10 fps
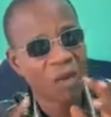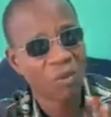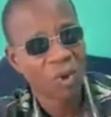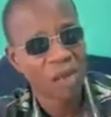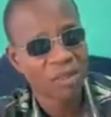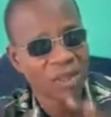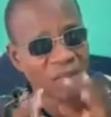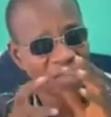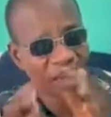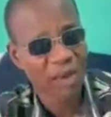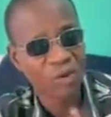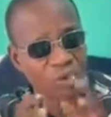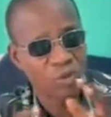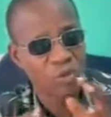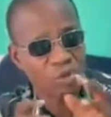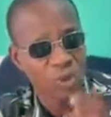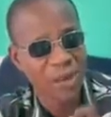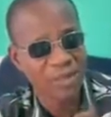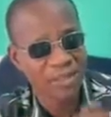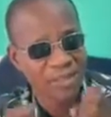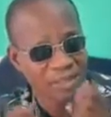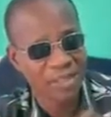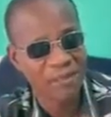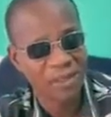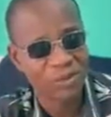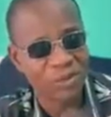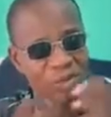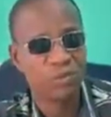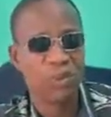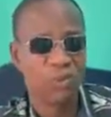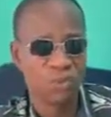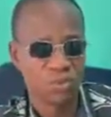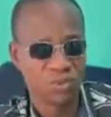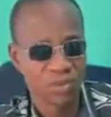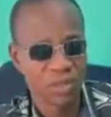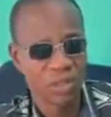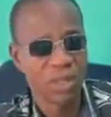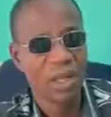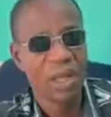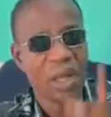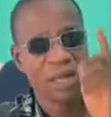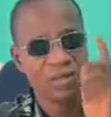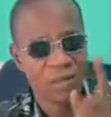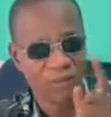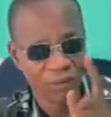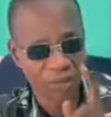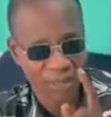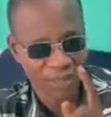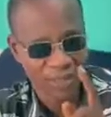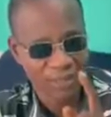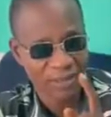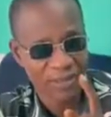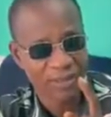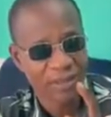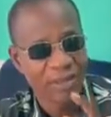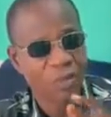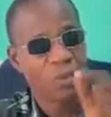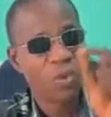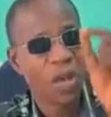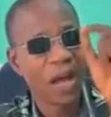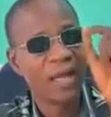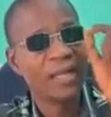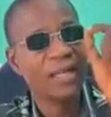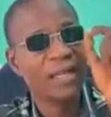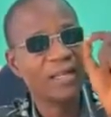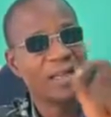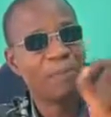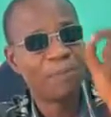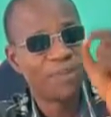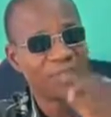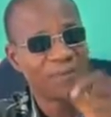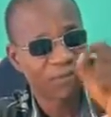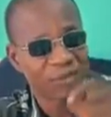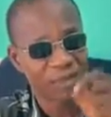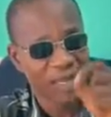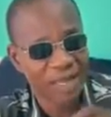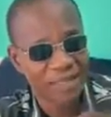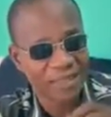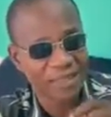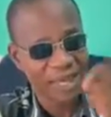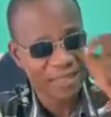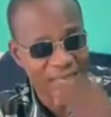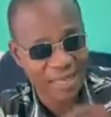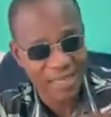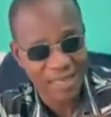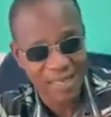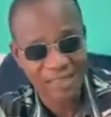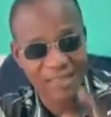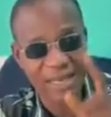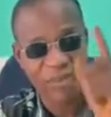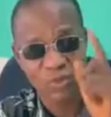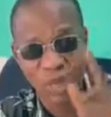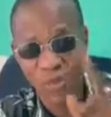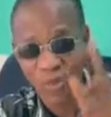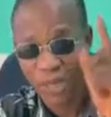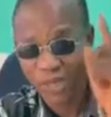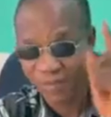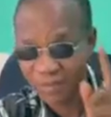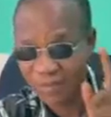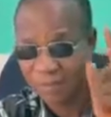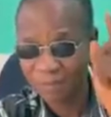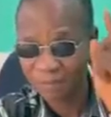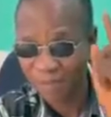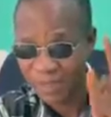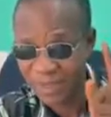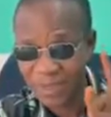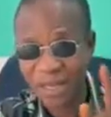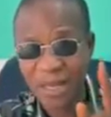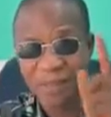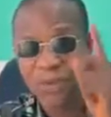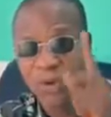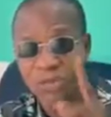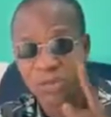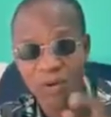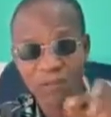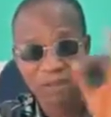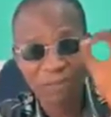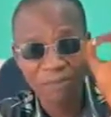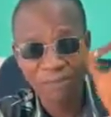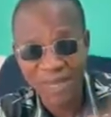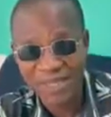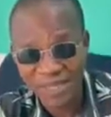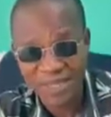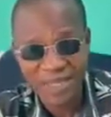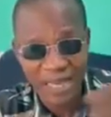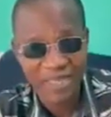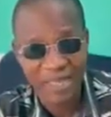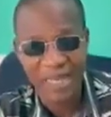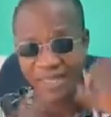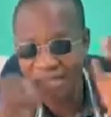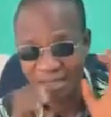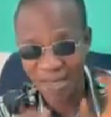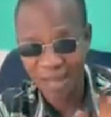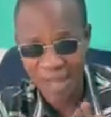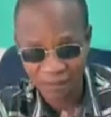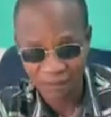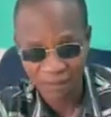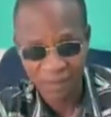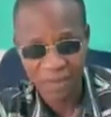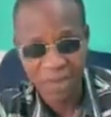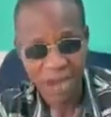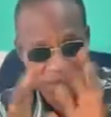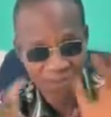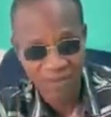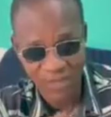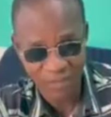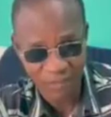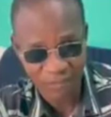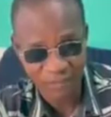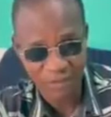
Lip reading: What and how do you want this neighbor to live with you? And don't forget, we are in a peaceful land, that's Ghana. That's why we are living in peace, because of the mercy that Ghanaians have amongst themselves.